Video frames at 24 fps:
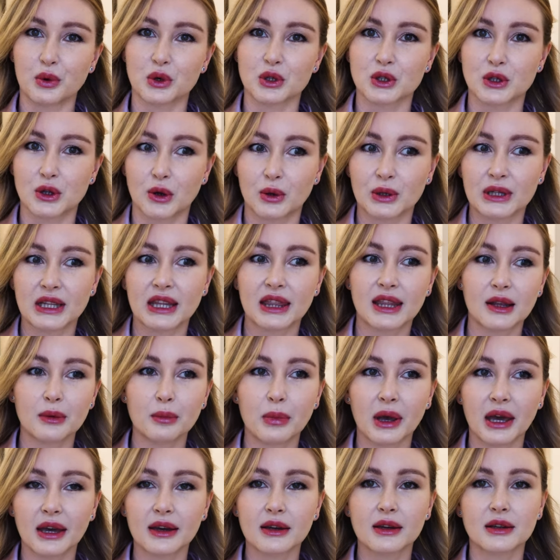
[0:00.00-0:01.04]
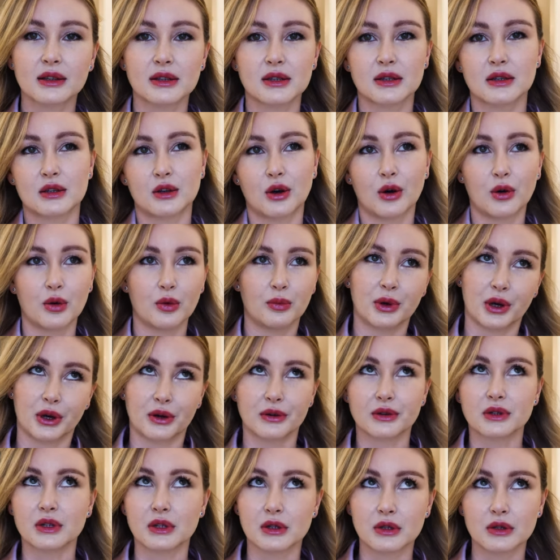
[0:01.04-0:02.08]
we were stolen that bag, so
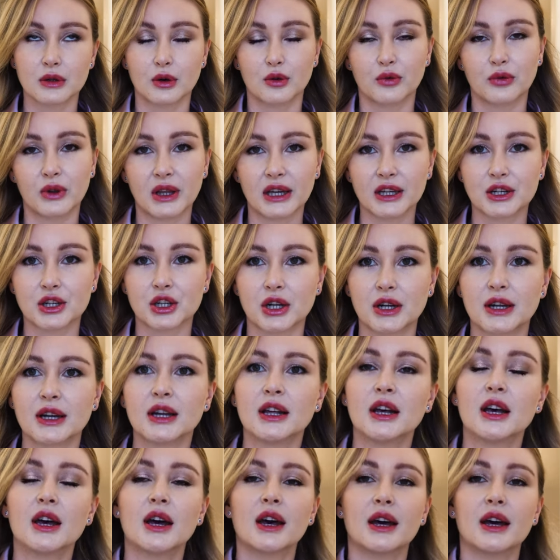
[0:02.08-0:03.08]
because it's so flashy.